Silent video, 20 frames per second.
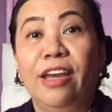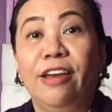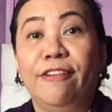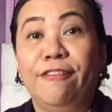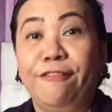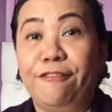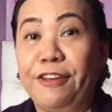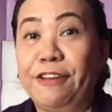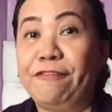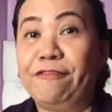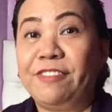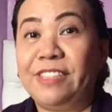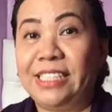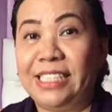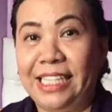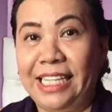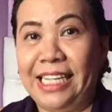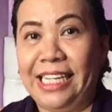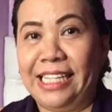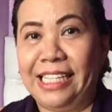
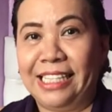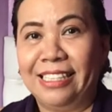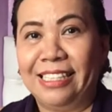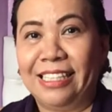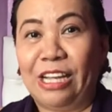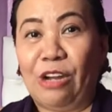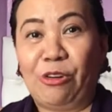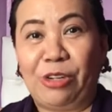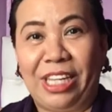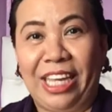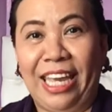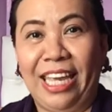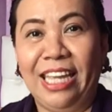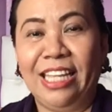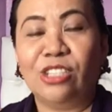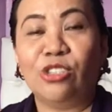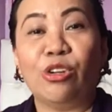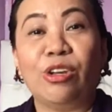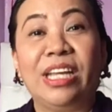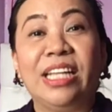15th. Okay,
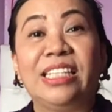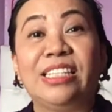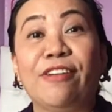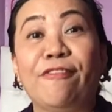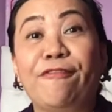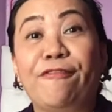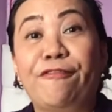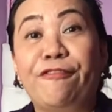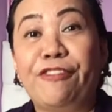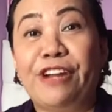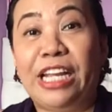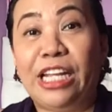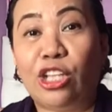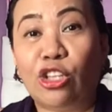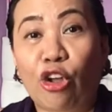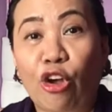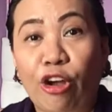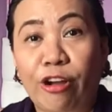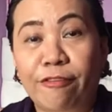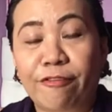so it's a free
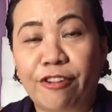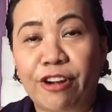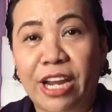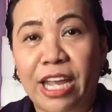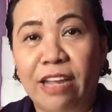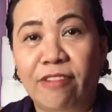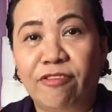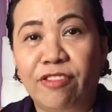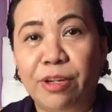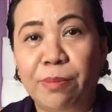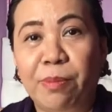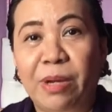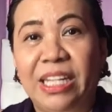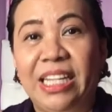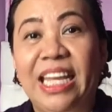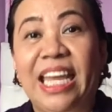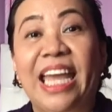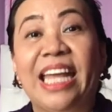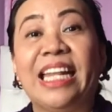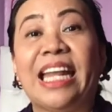talk for
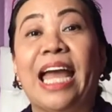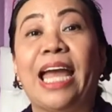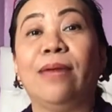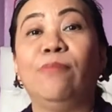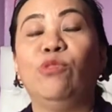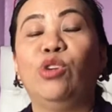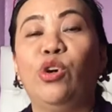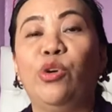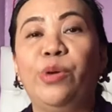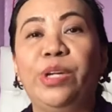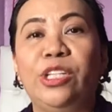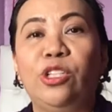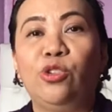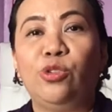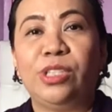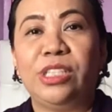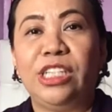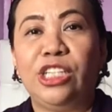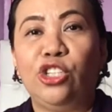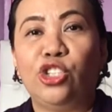everybody, and I'm going to
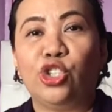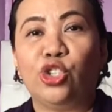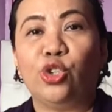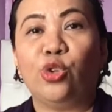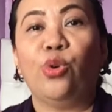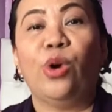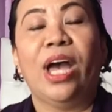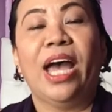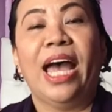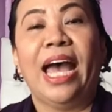teach you